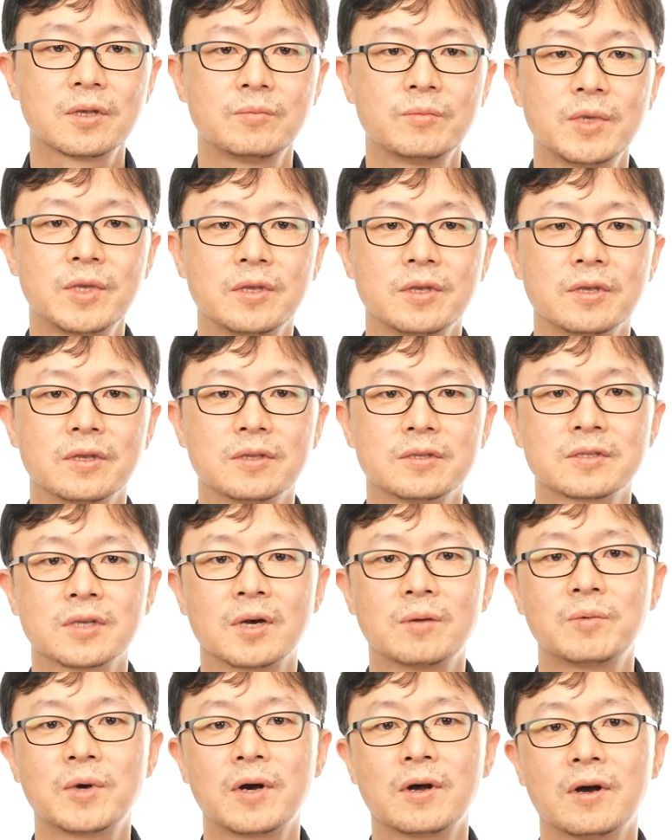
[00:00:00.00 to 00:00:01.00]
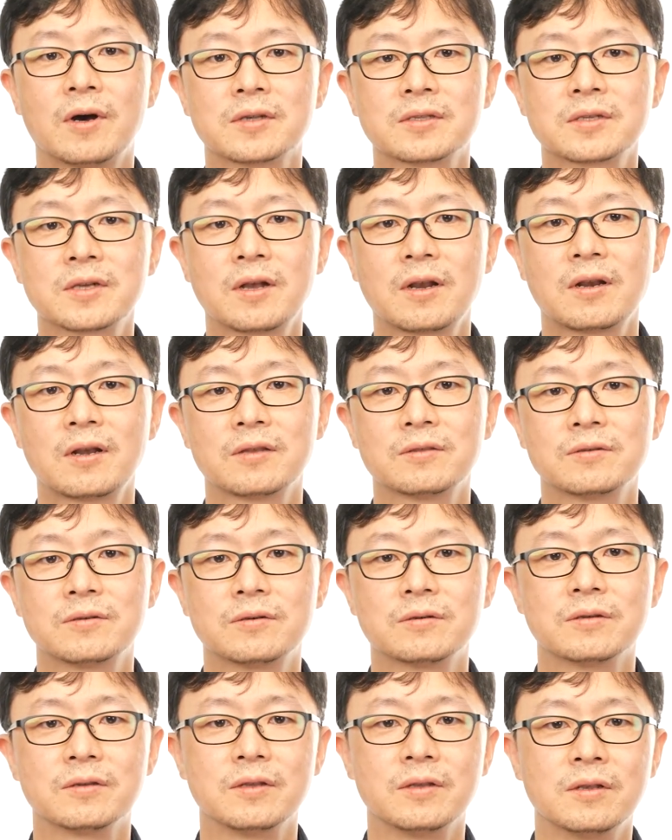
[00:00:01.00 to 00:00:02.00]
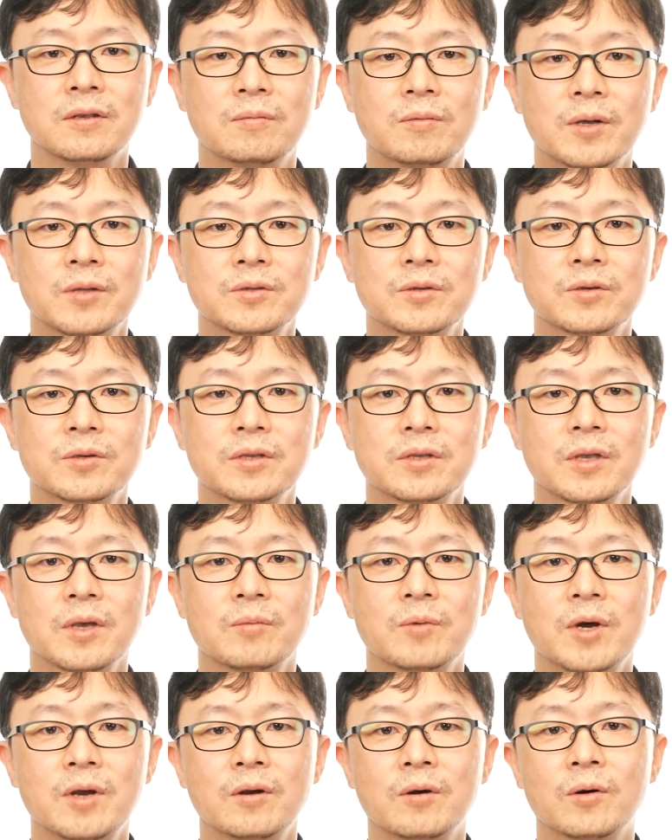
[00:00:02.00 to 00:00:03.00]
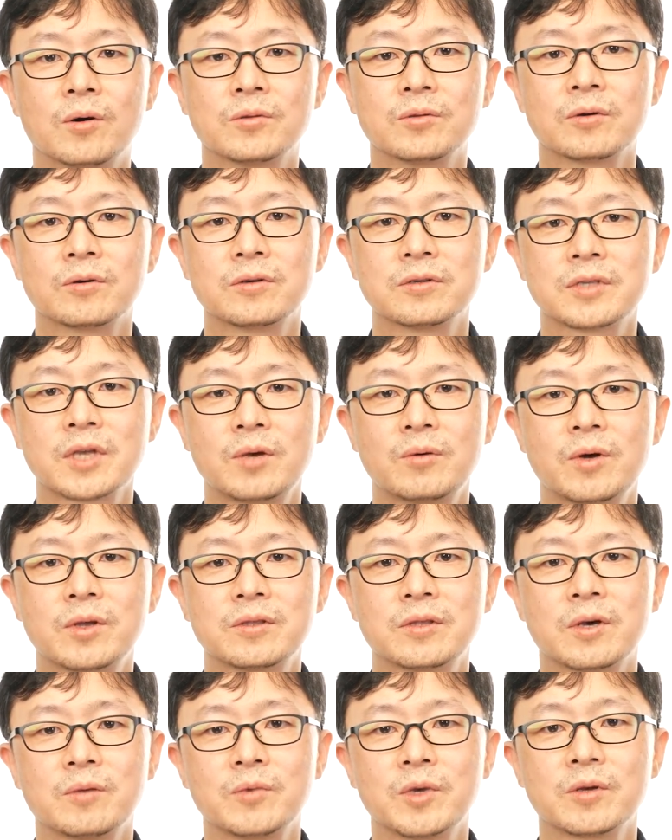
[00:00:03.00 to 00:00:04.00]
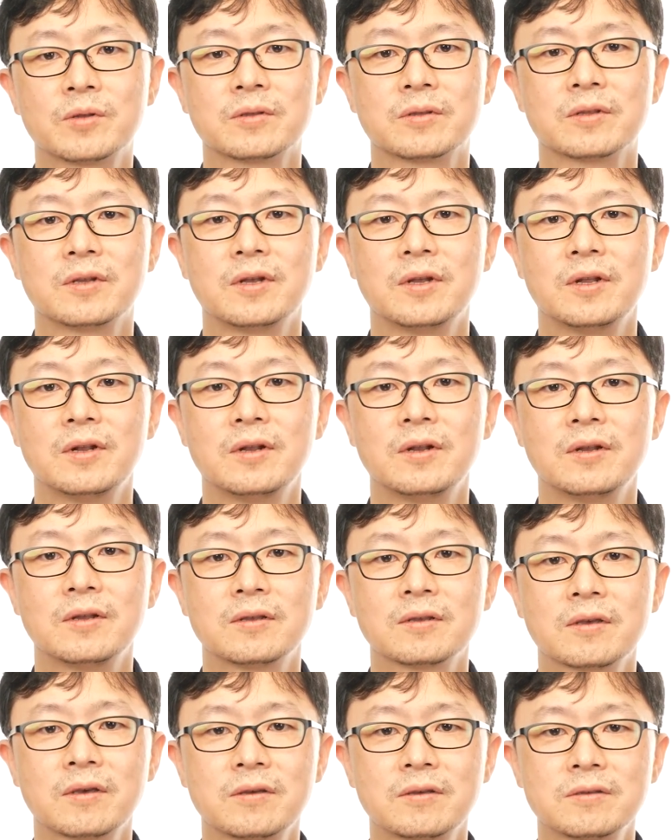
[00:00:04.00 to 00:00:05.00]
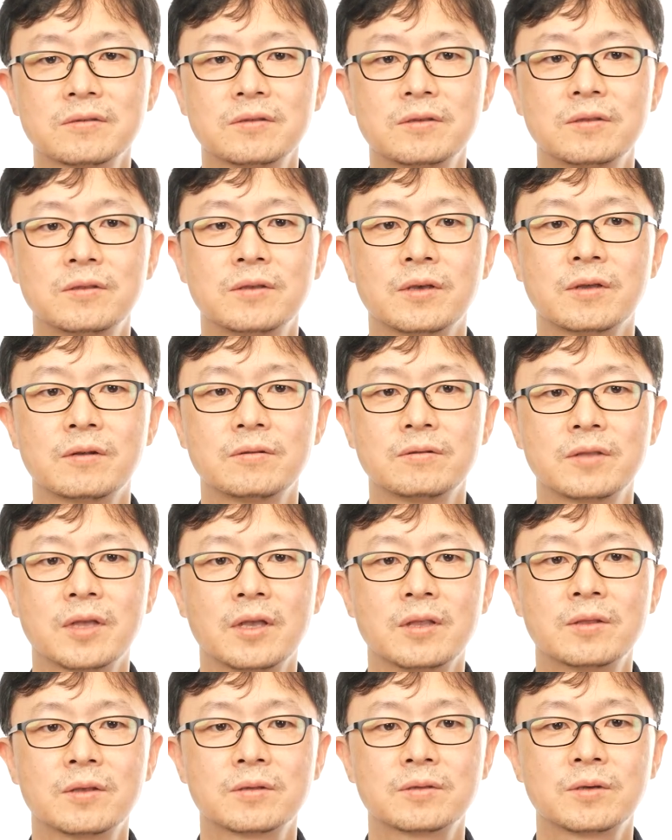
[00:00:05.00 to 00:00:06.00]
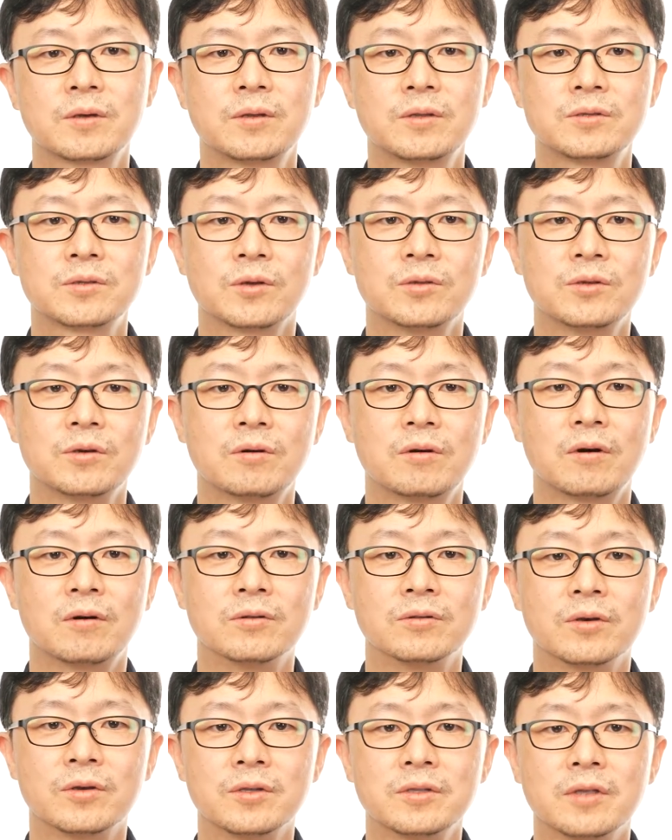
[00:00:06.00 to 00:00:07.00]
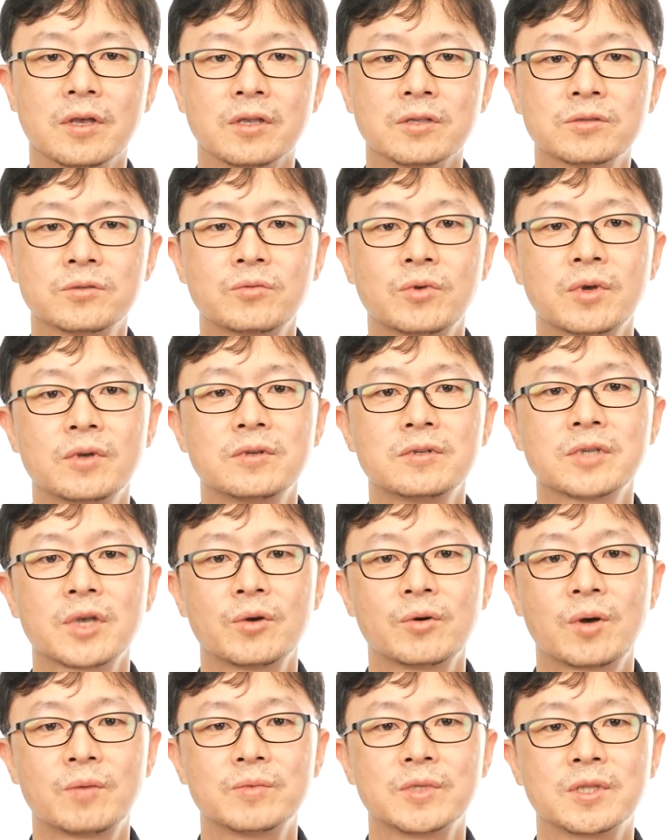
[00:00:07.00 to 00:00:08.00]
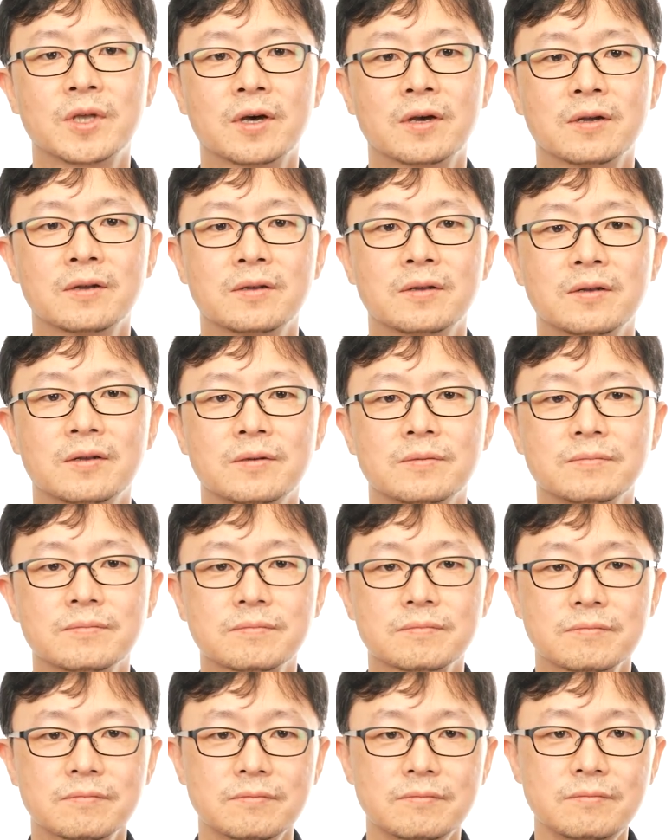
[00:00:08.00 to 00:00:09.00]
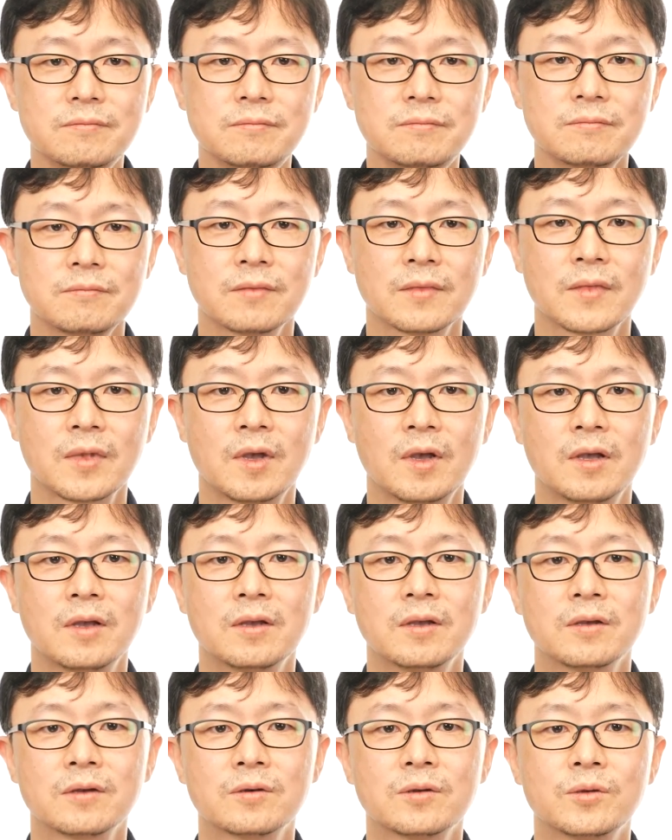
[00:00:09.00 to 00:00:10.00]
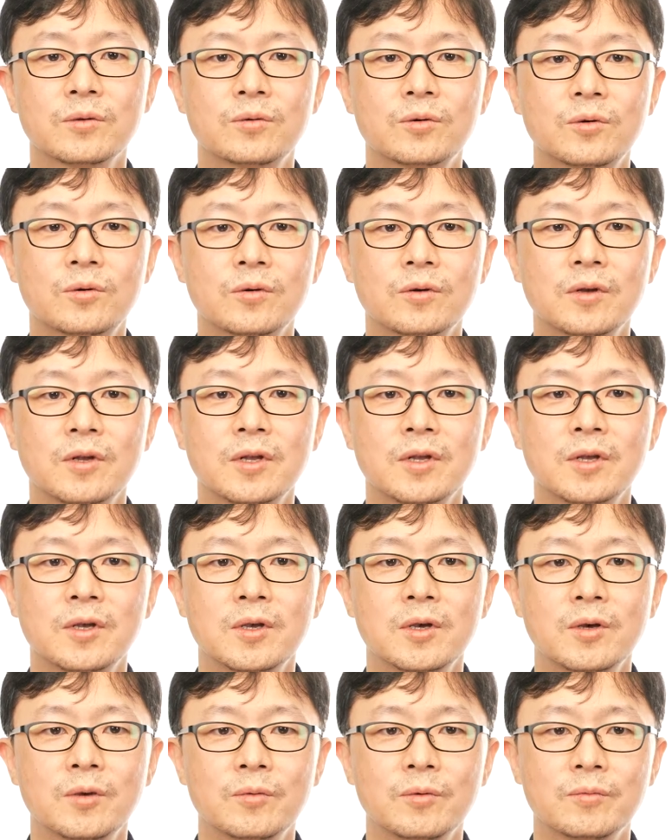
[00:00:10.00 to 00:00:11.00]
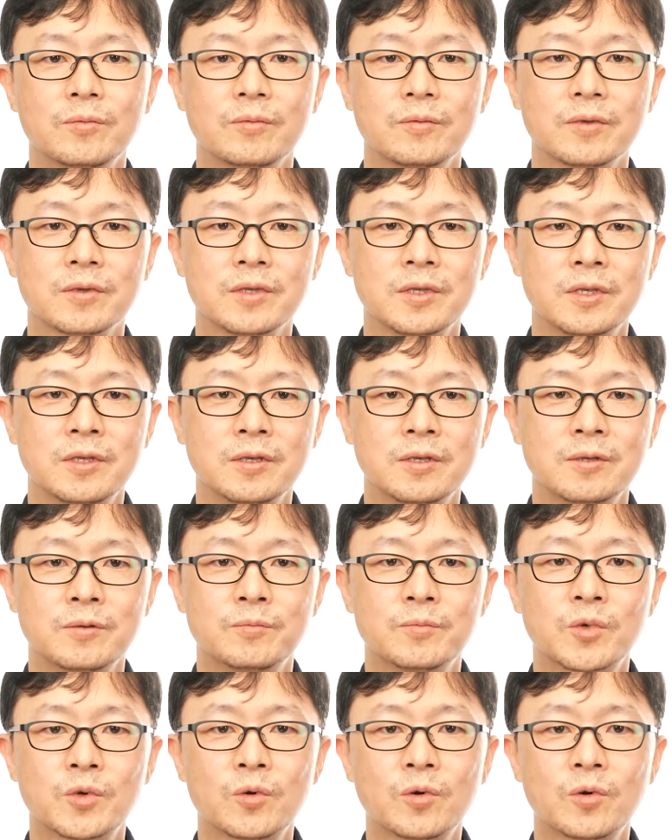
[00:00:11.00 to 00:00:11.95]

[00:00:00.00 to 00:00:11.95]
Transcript: The traditional systems uses Java or Scala, which is a common language. KSETL uses SQL, which is a language dedicated to data processing.